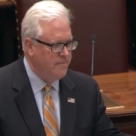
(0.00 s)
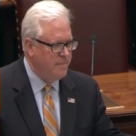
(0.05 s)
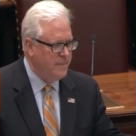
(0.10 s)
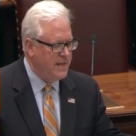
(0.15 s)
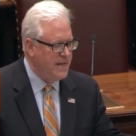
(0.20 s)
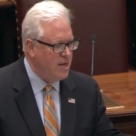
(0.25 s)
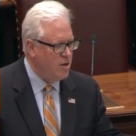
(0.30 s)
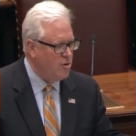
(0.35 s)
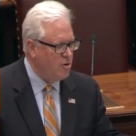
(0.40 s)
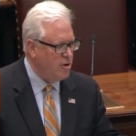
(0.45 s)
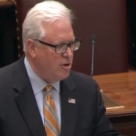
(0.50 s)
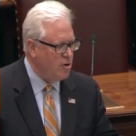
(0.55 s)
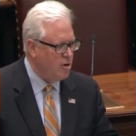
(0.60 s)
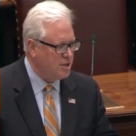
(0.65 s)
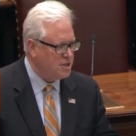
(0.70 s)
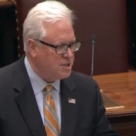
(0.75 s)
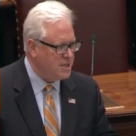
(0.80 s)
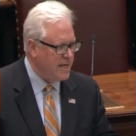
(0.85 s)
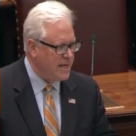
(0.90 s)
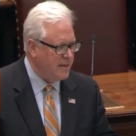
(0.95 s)
in New York
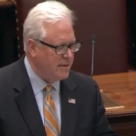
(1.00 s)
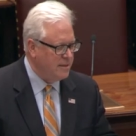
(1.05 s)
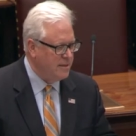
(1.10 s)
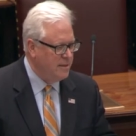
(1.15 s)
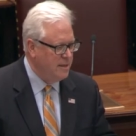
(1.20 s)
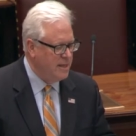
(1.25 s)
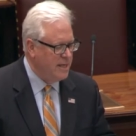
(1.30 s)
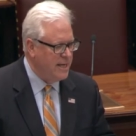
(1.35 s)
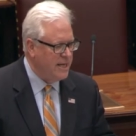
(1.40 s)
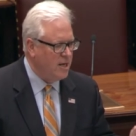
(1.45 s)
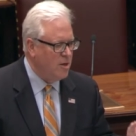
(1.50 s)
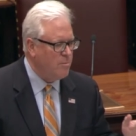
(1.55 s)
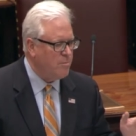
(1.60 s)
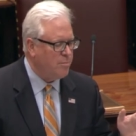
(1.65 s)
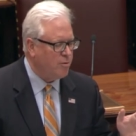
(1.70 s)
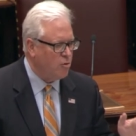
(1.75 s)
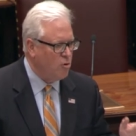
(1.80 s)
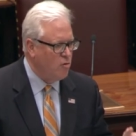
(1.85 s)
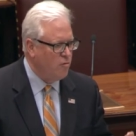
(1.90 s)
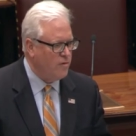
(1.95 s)
State and
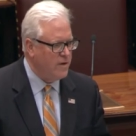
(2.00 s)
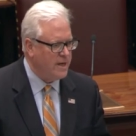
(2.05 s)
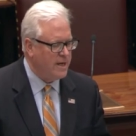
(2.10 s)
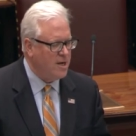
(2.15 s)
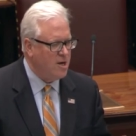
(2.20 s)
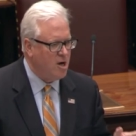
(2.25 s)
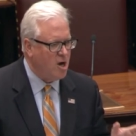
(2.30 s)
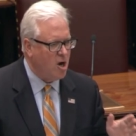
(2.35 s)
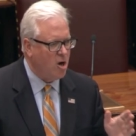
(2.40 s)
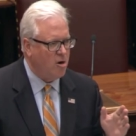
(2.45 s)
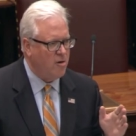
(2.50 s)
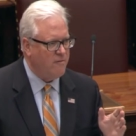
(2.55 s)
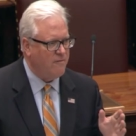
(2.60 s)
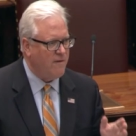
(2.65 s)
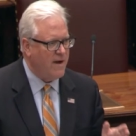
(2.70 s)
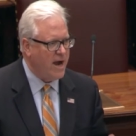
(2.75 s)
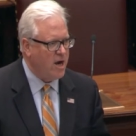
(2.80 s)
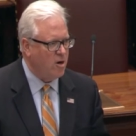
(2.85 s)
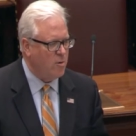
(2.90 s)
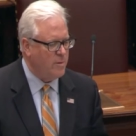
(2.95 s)
improving our
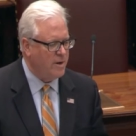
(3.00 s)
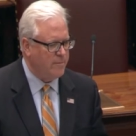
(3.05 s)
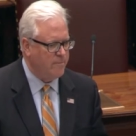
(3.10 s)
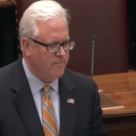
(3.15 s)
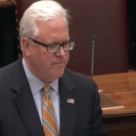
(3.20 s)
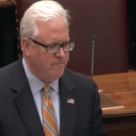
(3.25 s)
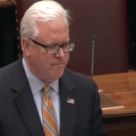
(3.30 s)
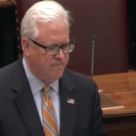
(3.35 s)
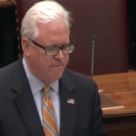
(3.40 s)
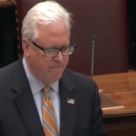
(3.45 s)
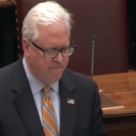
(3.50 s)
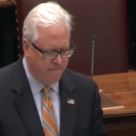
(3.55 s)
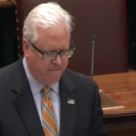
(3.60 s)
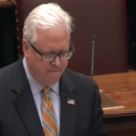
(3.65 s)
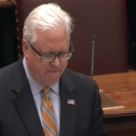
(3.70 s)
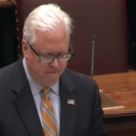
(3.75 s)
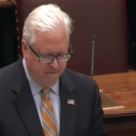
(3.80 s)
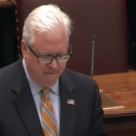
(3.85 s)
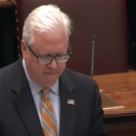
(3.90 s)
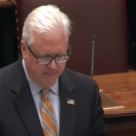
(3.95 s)
environment
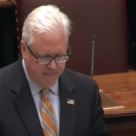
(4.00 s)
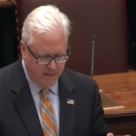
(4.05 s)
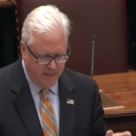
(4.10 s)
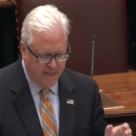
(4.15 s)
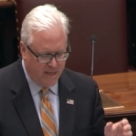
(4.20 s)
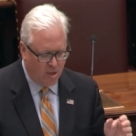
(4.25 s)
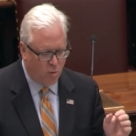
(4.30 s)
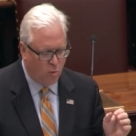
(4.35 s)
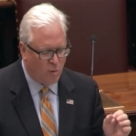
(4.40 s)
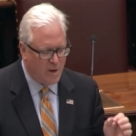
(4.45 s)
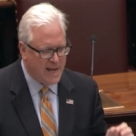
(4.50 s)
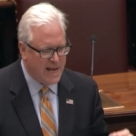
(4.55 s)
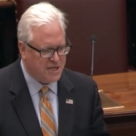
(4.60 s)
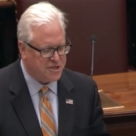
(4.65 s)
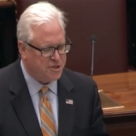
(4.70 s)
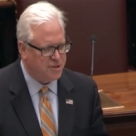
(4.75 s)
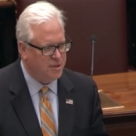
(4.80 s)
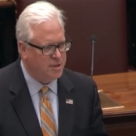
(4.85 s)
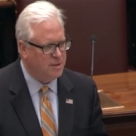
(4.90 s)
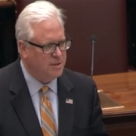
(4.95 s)
in a
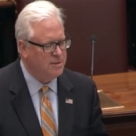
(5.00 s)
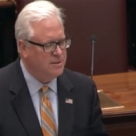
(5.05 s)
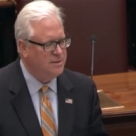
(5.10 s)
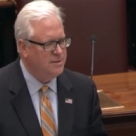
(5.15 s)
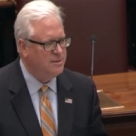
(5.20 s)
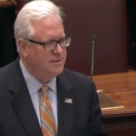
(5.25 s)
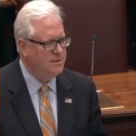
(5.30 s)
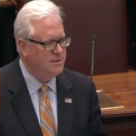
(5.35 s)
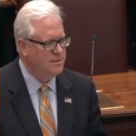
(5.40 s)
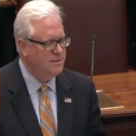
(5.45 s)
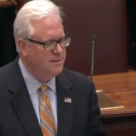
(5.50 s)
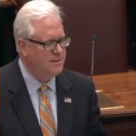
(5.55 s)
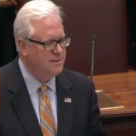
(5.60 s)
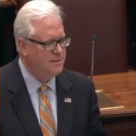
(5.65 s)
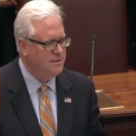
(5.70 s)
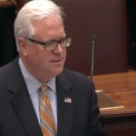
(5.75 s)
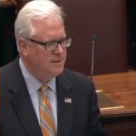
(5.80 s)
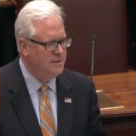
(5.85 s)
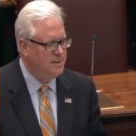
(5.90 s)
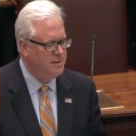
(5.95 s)
rational,
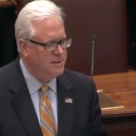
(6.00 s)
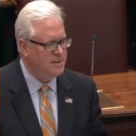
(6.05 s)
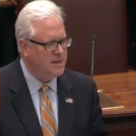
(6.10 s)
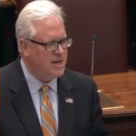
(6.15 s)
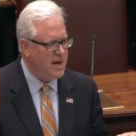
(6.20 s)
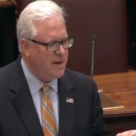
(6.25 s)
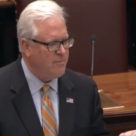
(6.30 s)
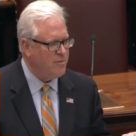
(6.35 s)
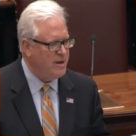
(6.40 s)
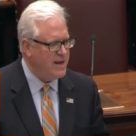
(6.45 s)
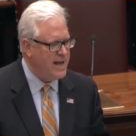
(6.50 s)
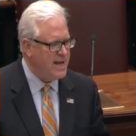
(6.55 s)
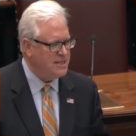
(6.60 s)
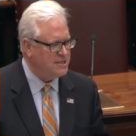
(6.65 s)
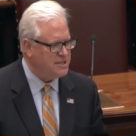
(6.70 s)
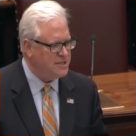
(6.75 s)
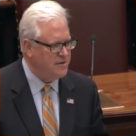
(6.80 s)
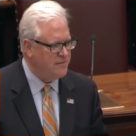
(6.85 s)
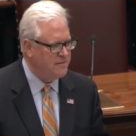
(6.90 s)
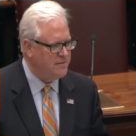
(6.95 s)

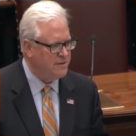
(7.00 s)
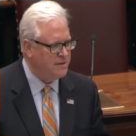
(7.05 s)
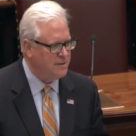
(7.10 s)
comprehensive,